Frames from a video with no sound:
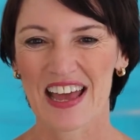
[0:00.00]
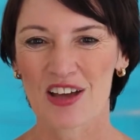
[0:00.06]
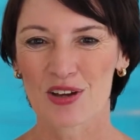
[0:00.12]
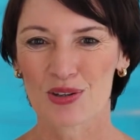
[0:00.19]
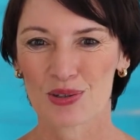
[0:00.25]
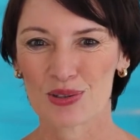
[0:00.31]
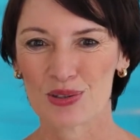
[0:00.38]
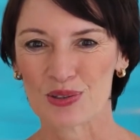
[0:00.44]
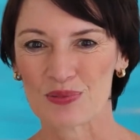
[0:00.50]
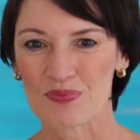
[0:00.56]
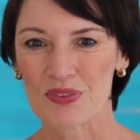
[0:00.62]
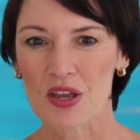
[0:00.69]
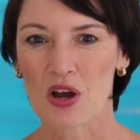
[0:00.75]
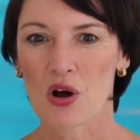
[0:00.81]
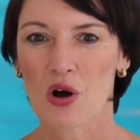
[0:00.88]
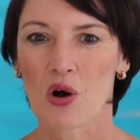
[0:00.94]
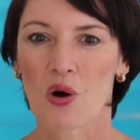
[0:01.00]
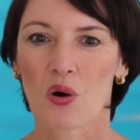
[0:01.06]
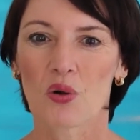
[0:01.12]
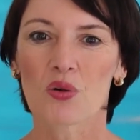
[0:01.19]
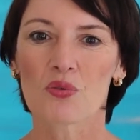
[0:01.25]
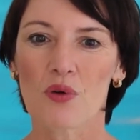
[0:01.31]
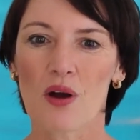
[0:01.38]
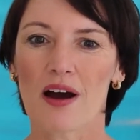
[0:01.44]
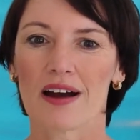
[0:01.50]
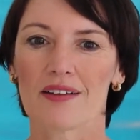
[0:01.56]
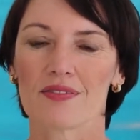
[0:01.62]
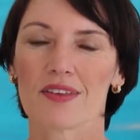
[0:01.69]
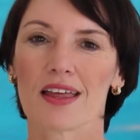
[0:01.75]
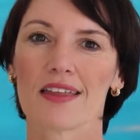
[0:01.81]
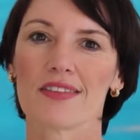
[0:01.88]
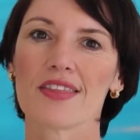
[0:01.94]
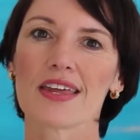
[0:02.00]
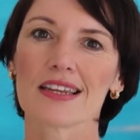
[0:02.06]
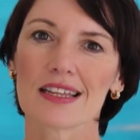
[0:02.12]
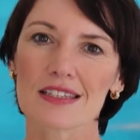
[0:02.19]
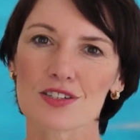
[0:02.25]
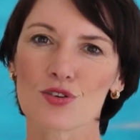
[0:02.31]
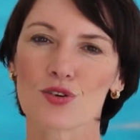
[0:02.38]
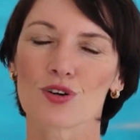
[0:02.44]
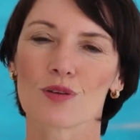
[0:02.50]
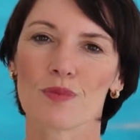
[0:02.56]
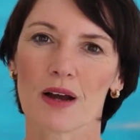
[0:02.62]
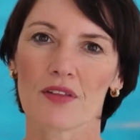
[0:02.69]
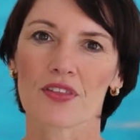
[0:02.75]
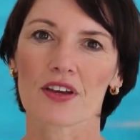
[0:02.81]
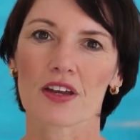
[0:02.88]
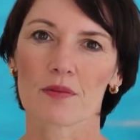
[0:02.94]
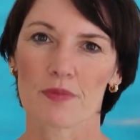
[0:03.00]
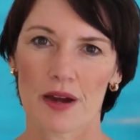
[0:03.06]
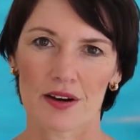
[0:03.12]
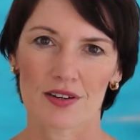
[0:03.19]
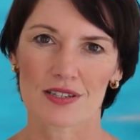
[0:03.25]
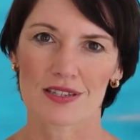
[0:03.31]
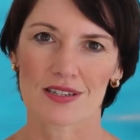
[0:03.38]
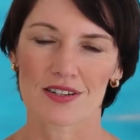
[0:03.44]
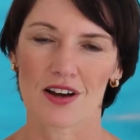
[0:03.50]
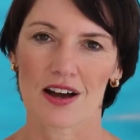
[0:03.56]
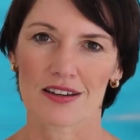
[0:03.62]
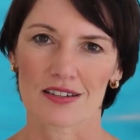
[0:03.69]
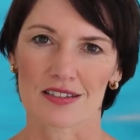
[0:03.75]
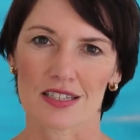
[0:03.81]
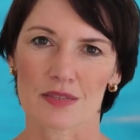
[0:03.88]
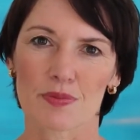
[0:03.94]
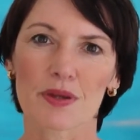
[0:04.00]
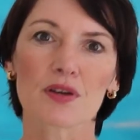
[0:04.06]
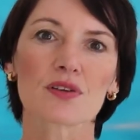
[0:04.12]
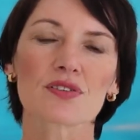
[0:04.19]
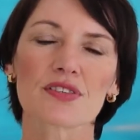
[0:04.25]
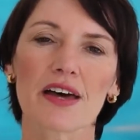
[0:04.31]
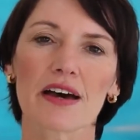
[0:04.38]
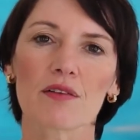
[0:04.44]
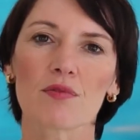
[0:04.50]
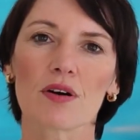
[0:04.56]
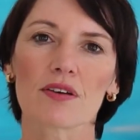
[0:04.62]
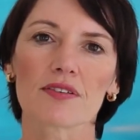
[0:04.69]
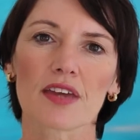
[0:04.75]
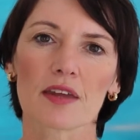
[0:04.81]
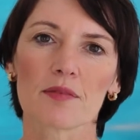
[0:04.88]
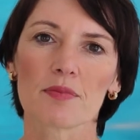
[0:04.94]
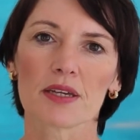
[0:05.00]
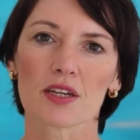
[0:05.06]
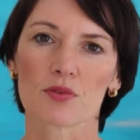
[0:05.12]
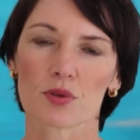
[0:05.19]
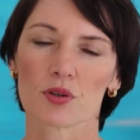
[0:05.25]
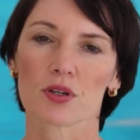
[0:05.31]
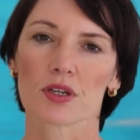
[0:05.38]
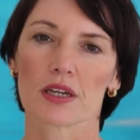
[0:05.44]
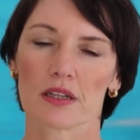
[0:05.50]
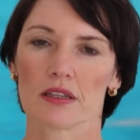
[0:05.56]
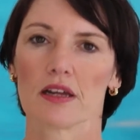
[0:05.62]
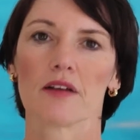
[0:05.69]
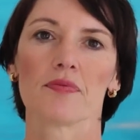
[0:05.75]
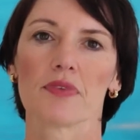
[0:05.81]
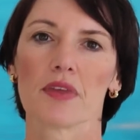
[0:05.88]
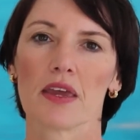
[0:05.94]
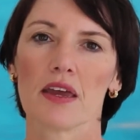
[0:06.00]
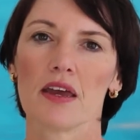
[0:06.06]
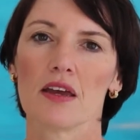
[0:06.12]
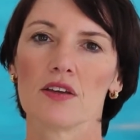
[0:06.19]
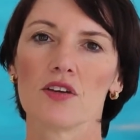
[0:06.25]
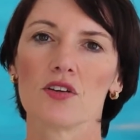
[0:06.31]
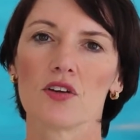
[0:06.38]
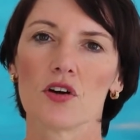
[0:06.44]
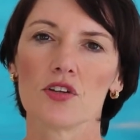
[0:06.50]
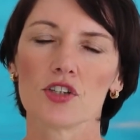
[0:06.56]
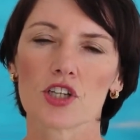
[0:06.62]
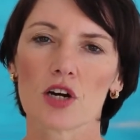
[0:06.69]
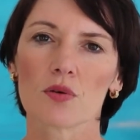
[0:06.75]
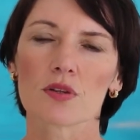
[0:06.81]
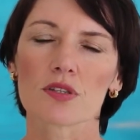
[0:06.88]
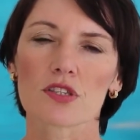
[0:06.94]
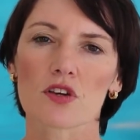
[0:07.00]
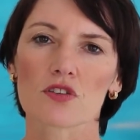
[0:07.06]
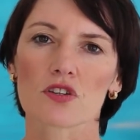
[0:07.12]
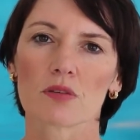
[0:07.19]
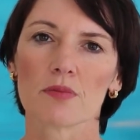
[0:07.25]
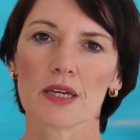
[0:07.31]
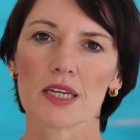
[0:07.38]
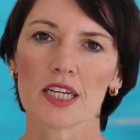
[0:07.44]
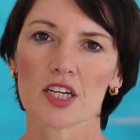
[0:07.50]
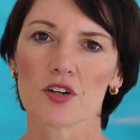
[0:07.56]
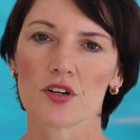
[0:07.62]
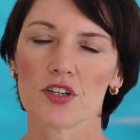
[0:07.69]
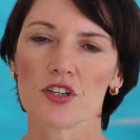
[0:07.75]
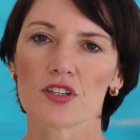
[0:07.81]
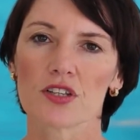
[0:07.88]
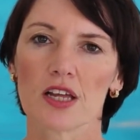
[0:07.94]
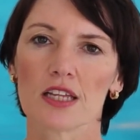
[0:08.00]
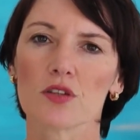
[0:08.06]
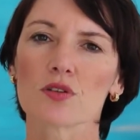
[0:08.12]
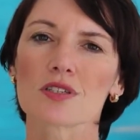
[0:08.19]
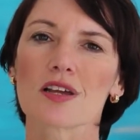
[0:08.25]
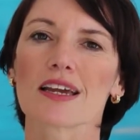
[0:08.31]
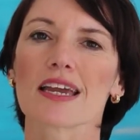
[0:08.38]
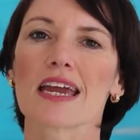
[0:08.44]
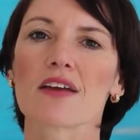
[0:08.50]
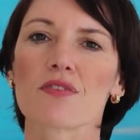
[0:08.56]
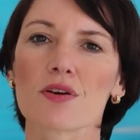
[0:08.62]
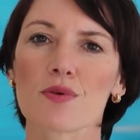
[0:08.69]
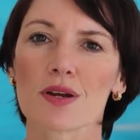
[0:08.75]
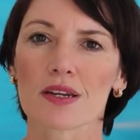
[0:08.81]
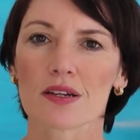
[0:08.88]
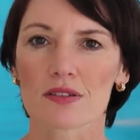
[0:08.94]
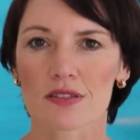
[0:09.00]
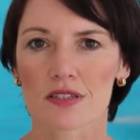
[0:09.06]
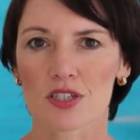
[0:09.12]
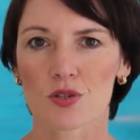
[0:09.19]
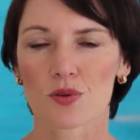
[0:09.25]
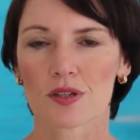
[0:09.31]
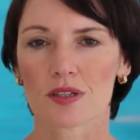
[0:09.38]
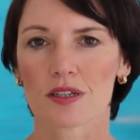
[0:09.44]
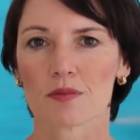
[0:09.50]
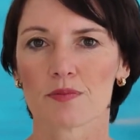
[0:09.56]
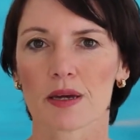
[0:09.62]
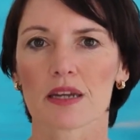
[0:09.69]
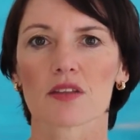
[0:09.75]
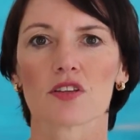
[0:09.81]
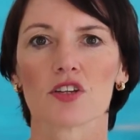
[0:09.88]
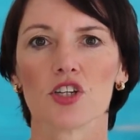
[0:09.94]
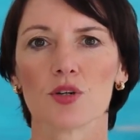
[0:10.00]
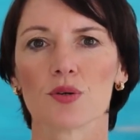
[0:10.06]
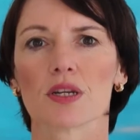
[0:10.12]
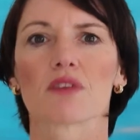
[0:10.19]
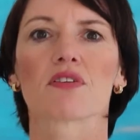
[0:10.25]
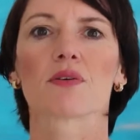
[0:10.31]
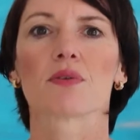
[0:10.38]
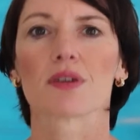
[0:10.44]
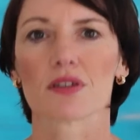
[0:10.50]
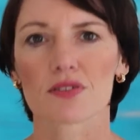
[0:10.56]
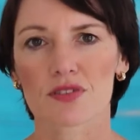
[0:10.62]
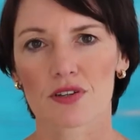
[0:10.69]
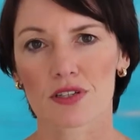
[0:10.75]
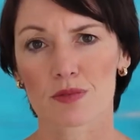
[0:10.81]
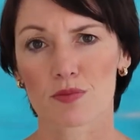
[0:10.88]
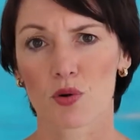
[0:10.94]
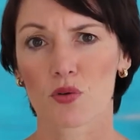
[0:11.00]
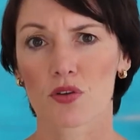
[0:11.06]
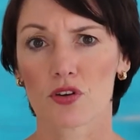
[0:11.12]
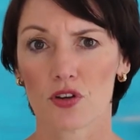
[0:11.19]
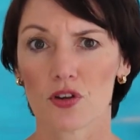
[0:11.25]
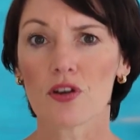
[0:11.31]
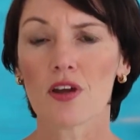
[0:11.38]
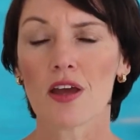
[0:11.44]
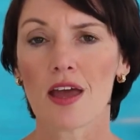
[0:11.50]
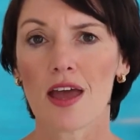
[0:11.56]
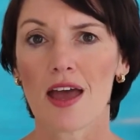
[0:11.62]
Cool. All right, and then let's talk about the comparisonitis, because that one can be a real killer. You know, you go on social media and it looks like everyone else is doing it better than you and everyone else knows more than you.